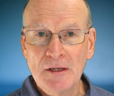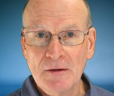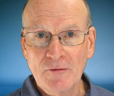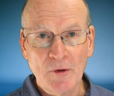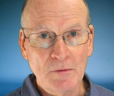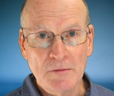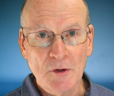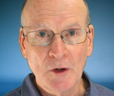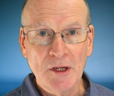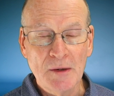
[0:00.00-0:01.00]
from
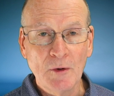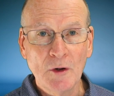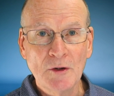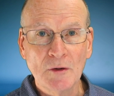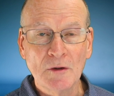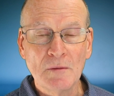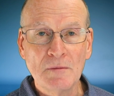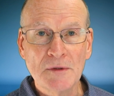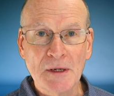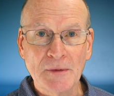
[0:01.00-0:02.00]
your keyboard or
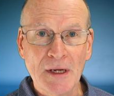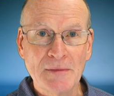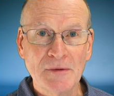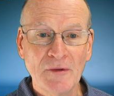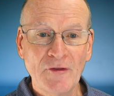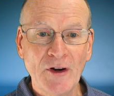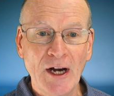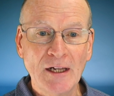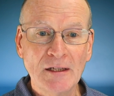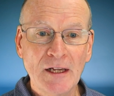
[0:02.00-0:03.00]
sometimes from a
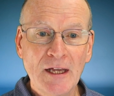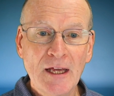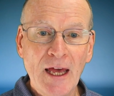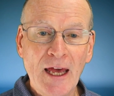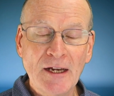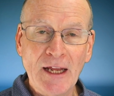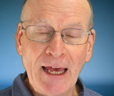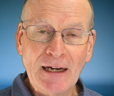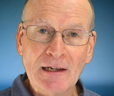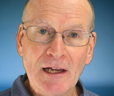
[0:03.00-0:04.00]
file, and
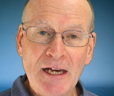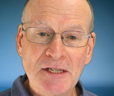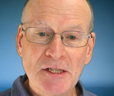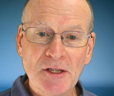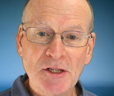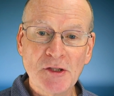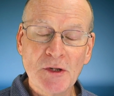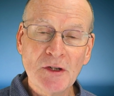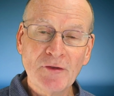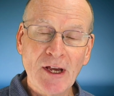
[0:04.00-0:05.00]
analyzes the
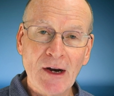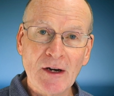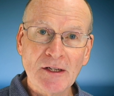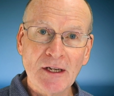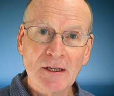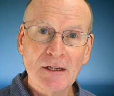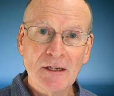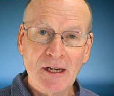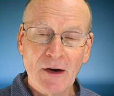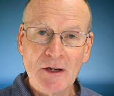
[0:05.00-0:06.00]
string of
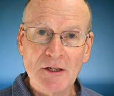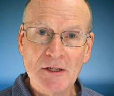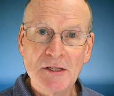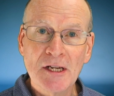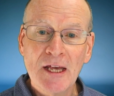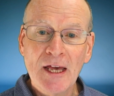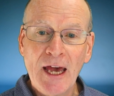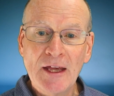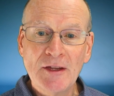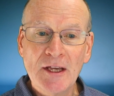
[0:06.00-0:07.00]
characters
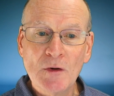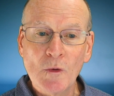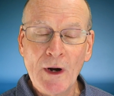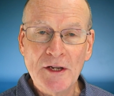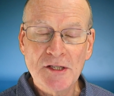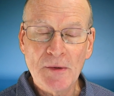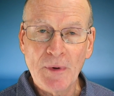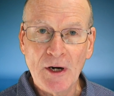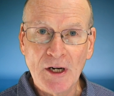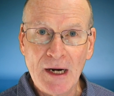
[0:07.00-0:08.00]
and then runs the
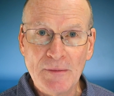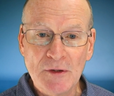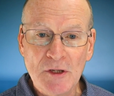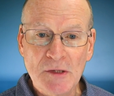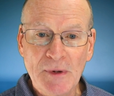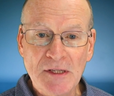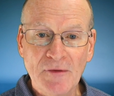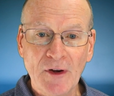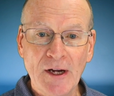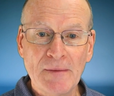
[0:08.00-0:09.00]
program that you
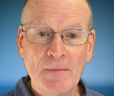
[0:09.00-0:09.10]
specify.